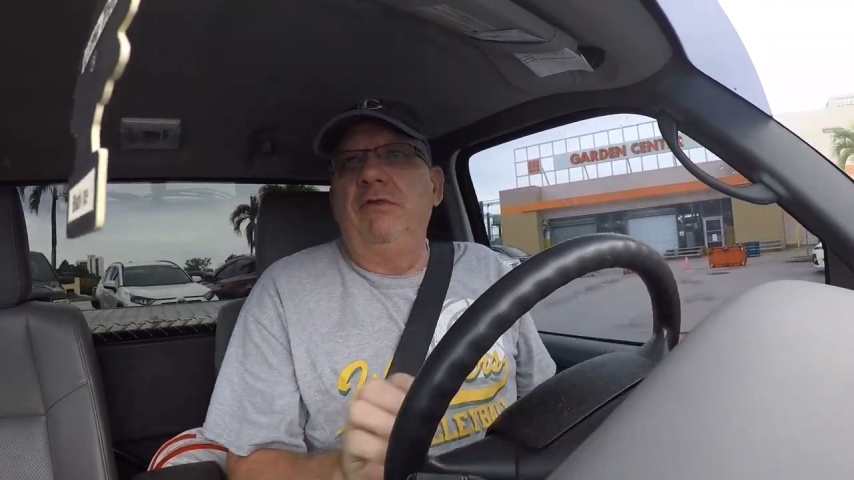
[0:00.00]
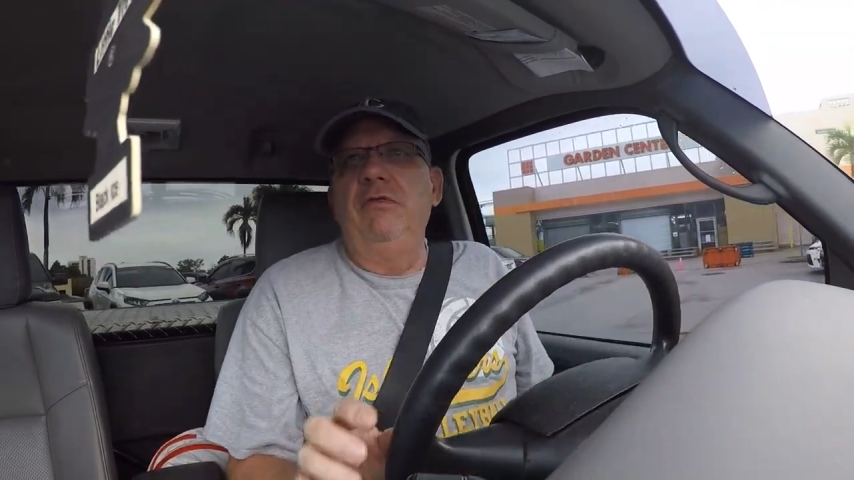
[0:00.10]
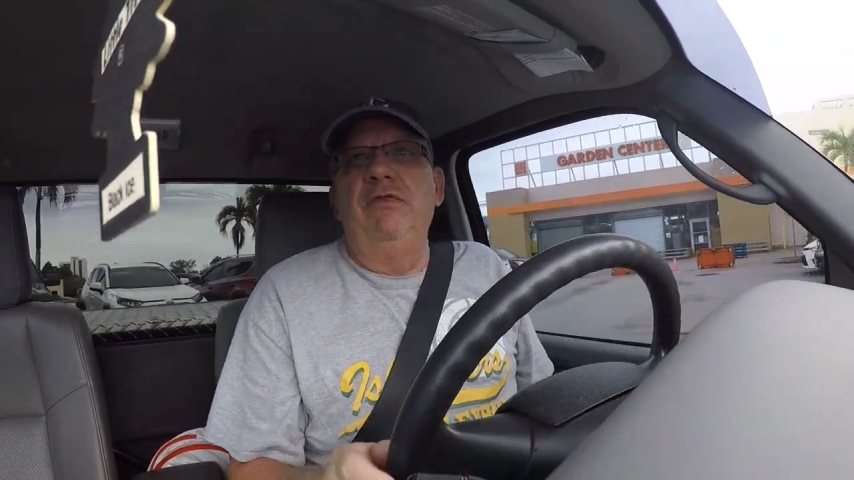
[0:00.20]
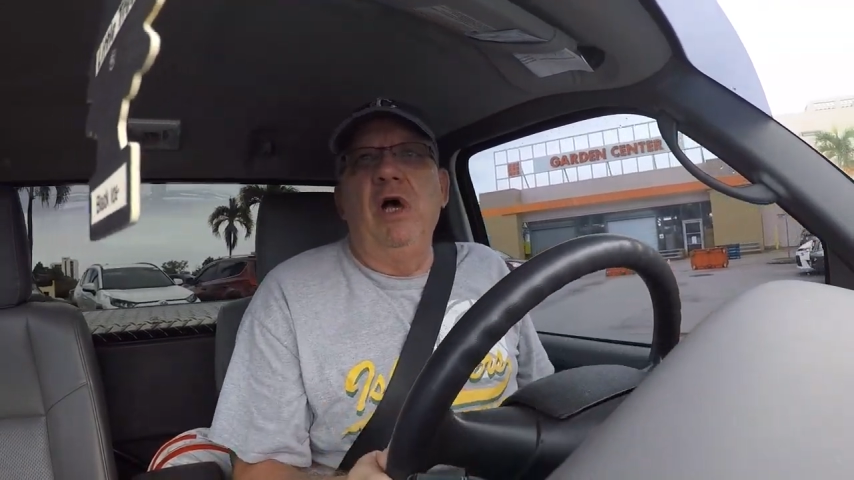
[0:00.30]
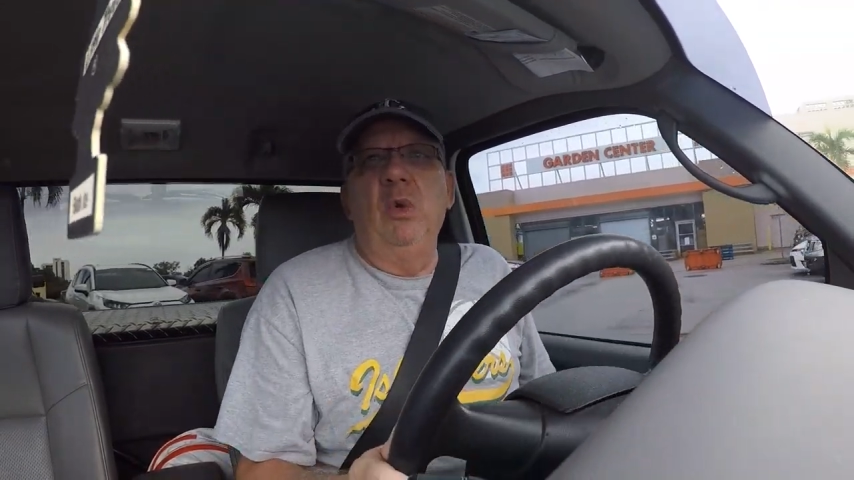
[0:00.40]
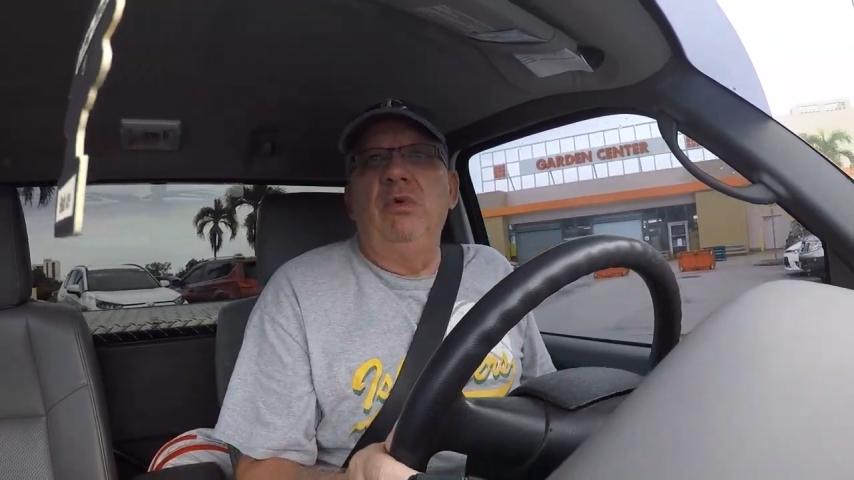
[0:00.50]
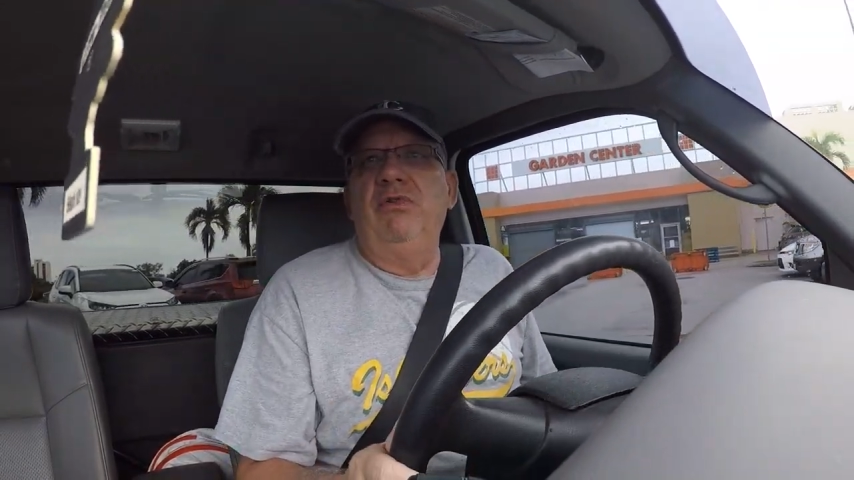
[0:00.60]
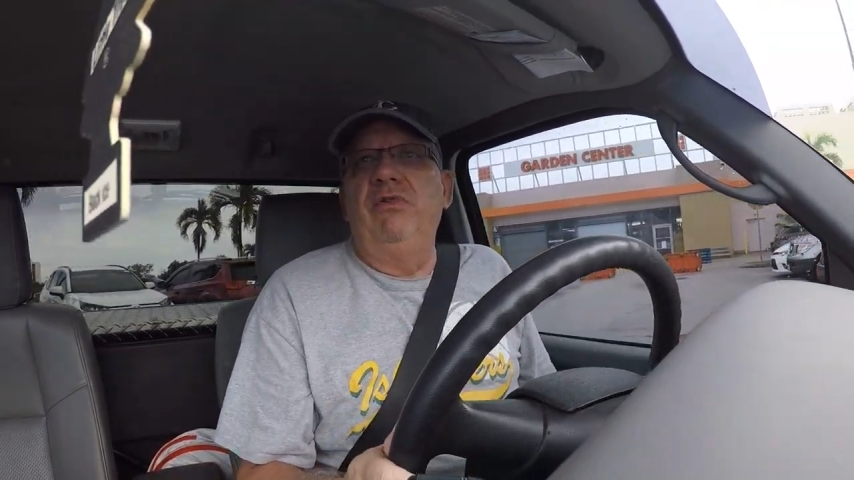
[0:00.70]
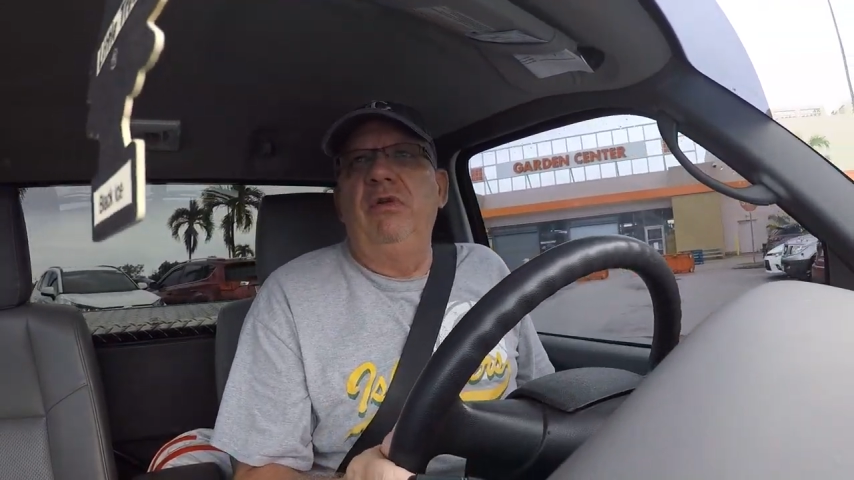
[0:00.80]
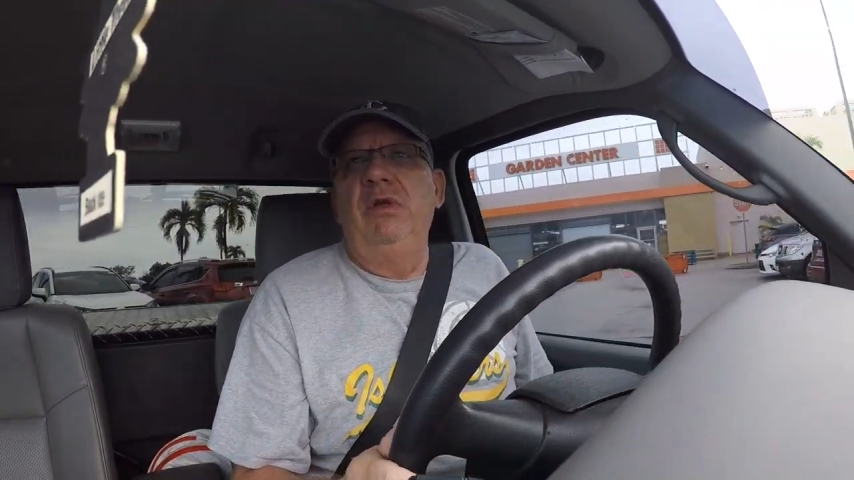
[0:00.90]
a few
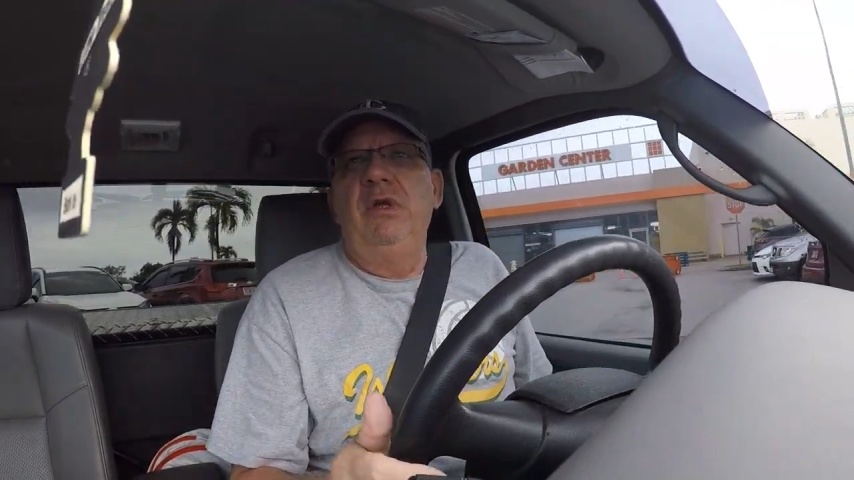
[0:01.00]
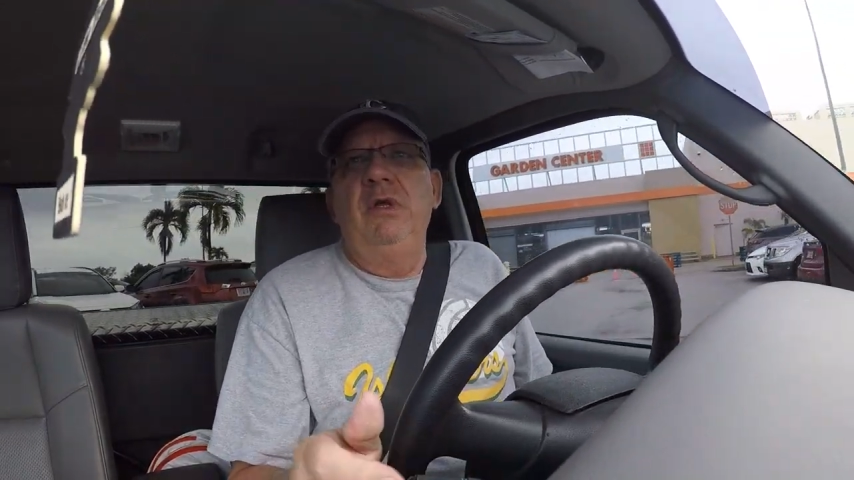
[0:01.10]
followers